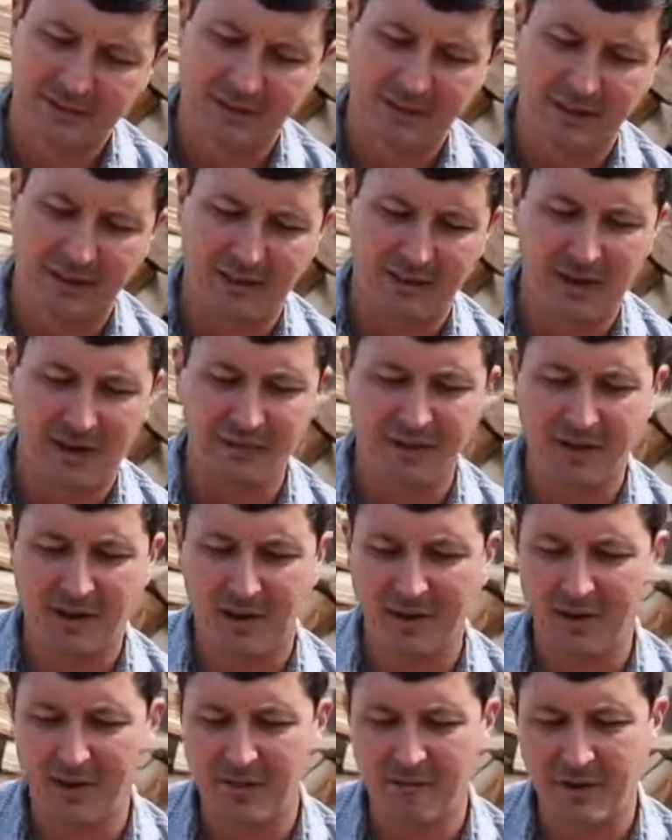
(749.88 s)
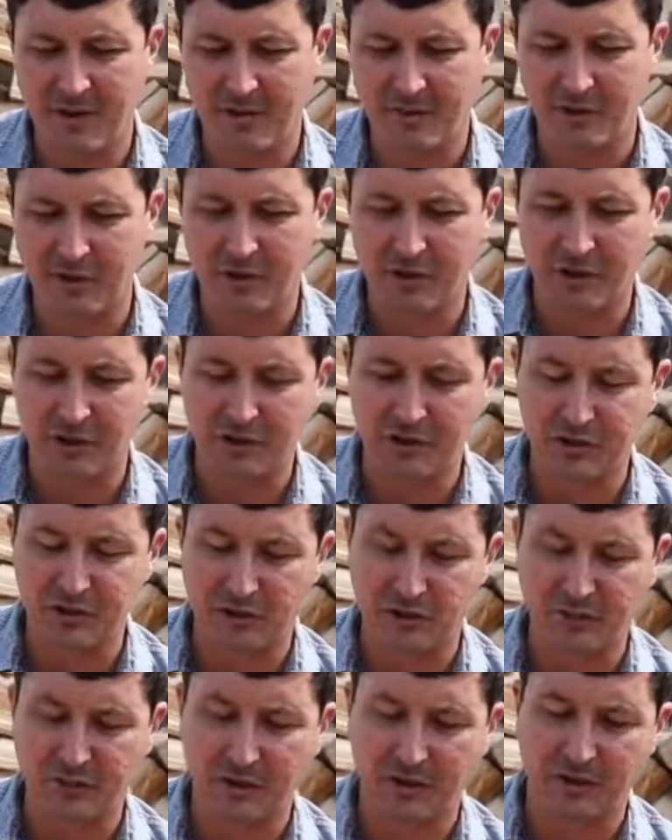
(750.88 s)
I'm not very good at
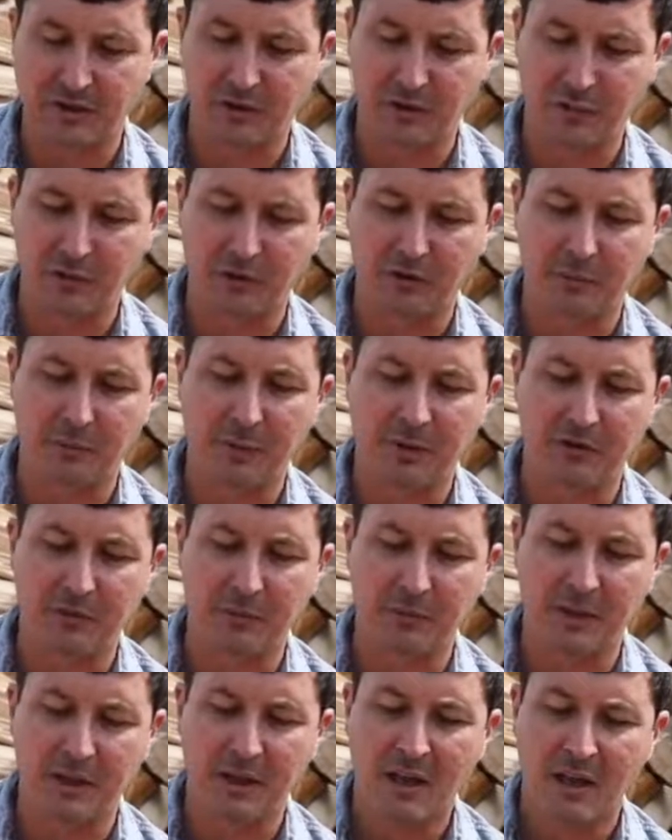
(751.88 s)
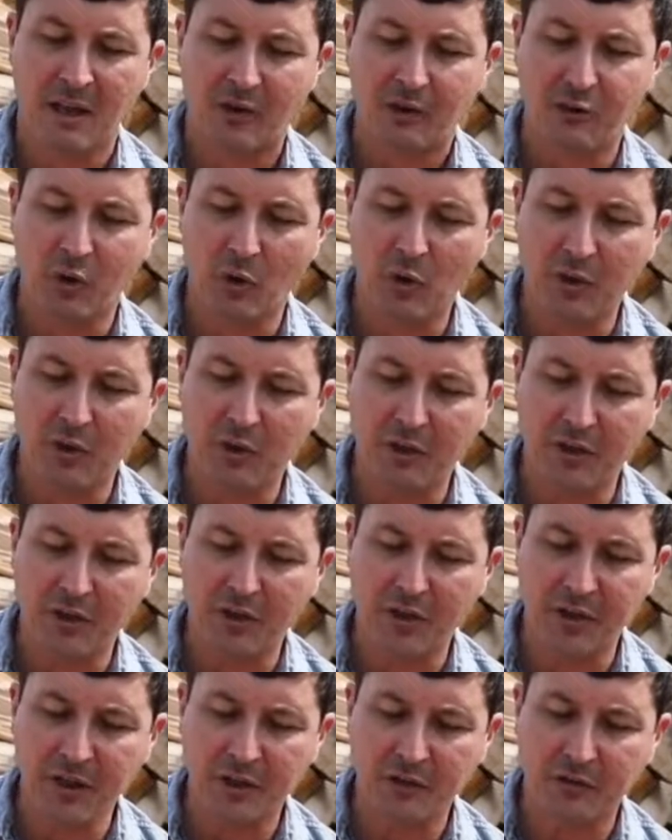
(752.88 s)
jokes. That doesn't really speak to me. Don't look
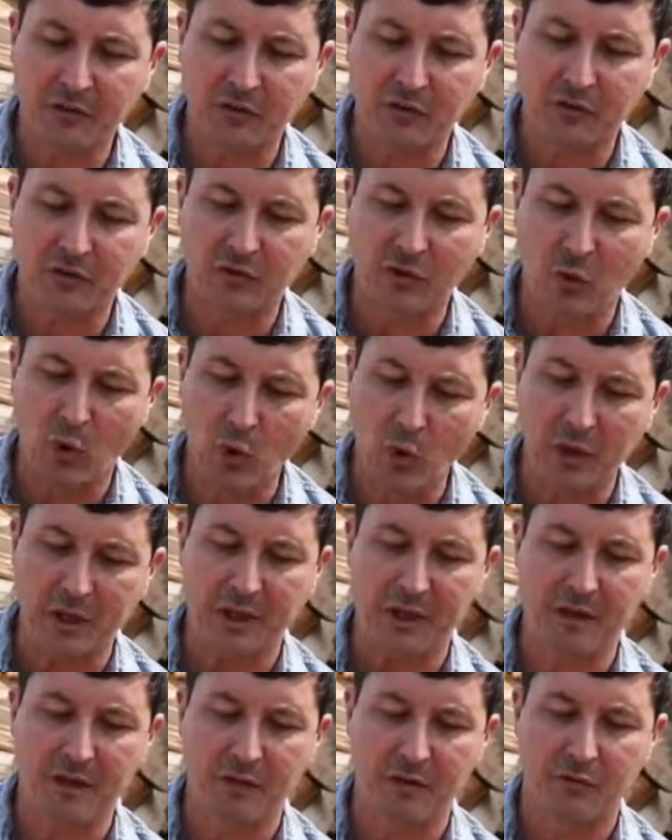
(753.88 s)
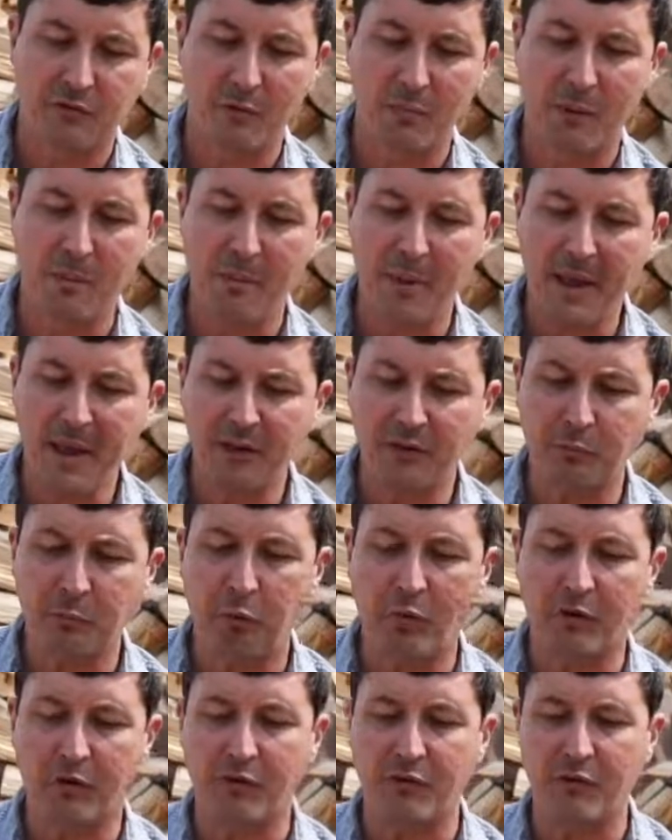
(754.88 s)
at things solely from a man's
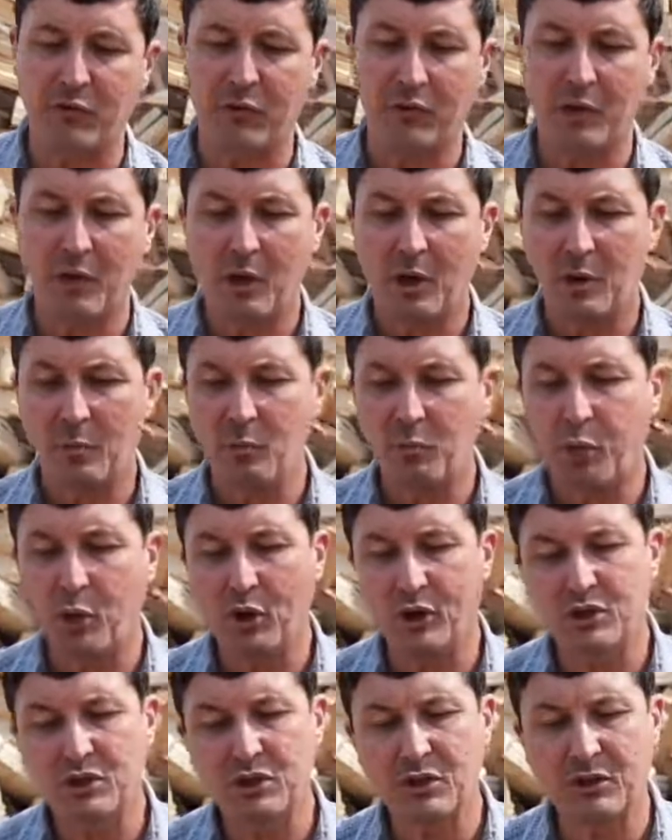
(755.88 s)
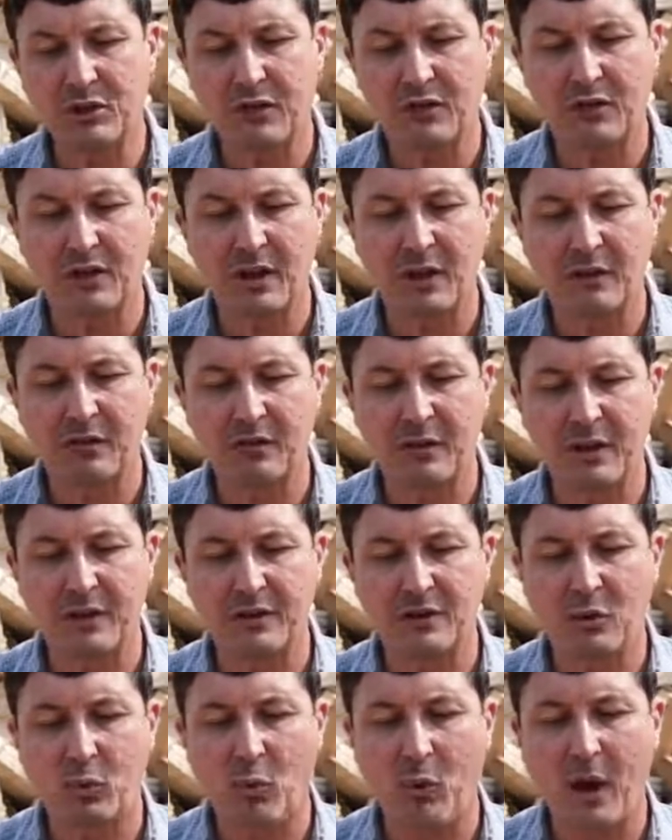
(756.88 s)
point of view. Put yourself
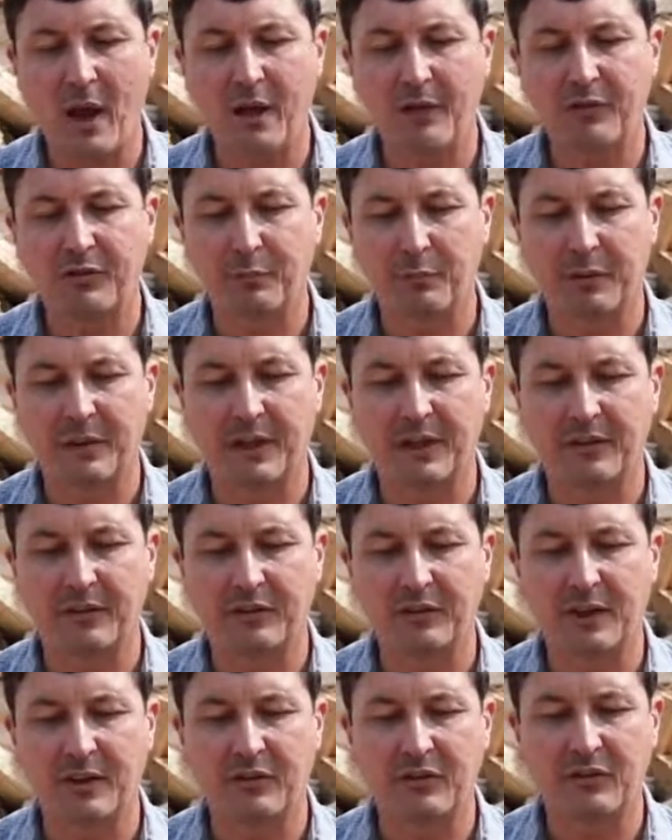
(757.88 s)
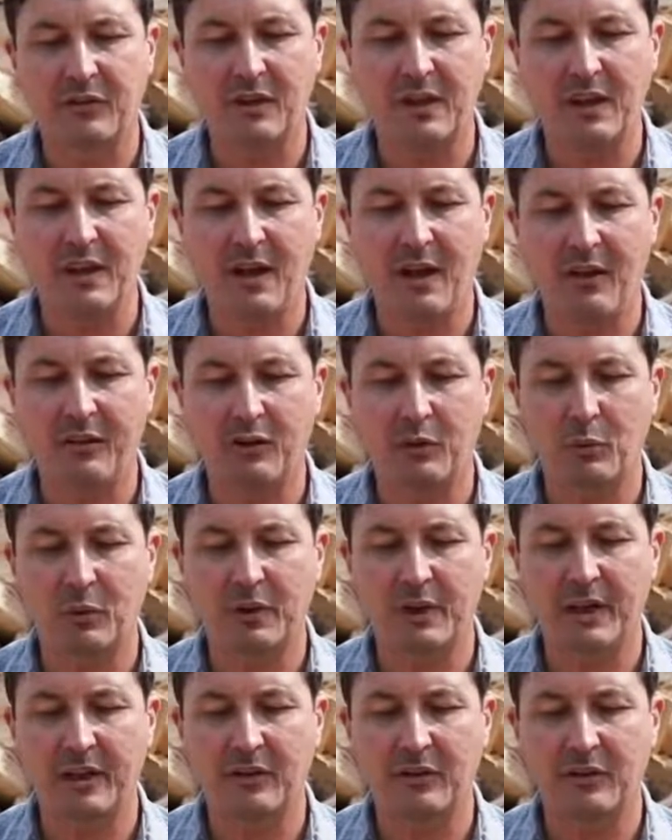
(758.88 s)
in your wife's place and see how you
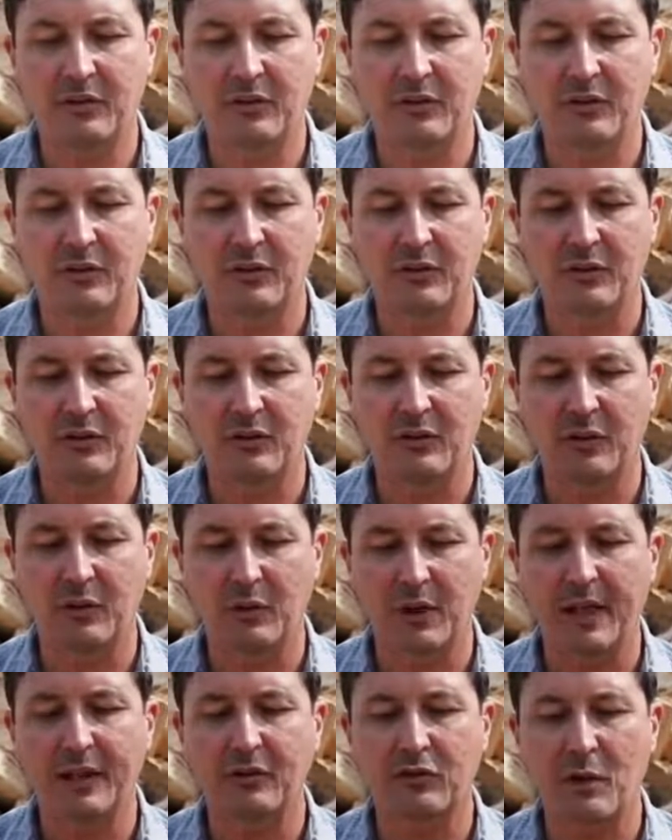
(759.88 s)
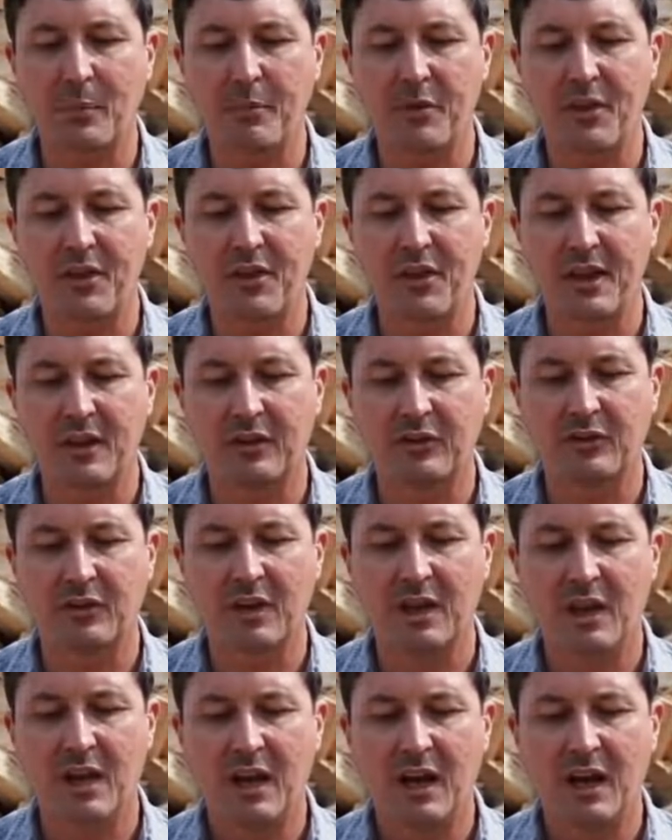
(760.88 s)
would like to like some of the things
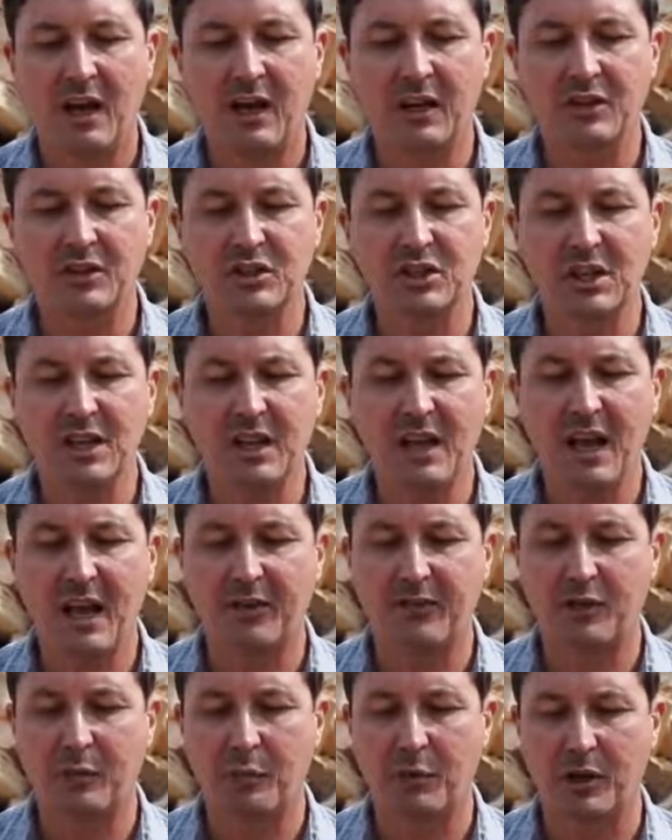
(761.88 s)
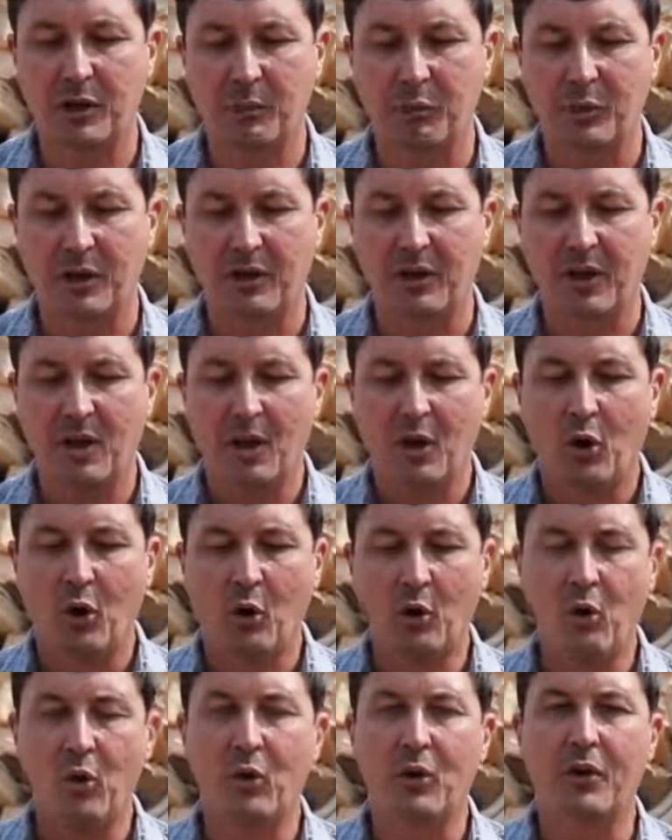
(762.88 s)
she has to put up with.
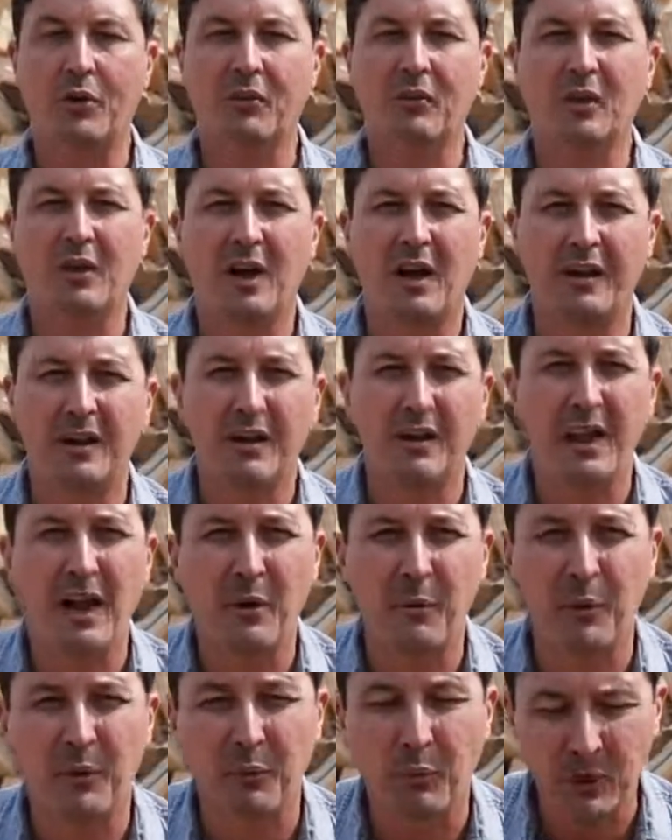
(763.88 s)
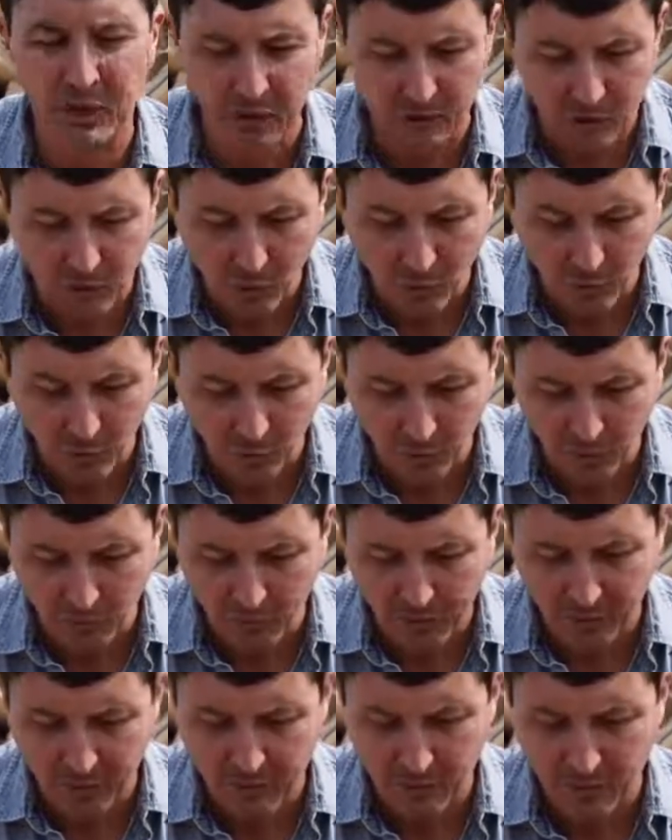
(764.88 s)
Ooh, there's a lot in that one. We could do a
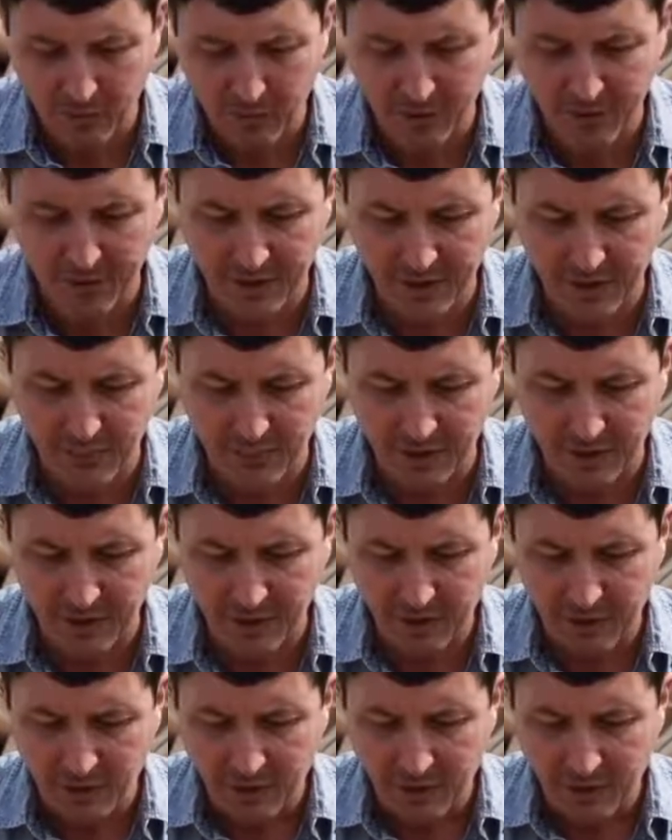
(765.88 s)
whole video on that one.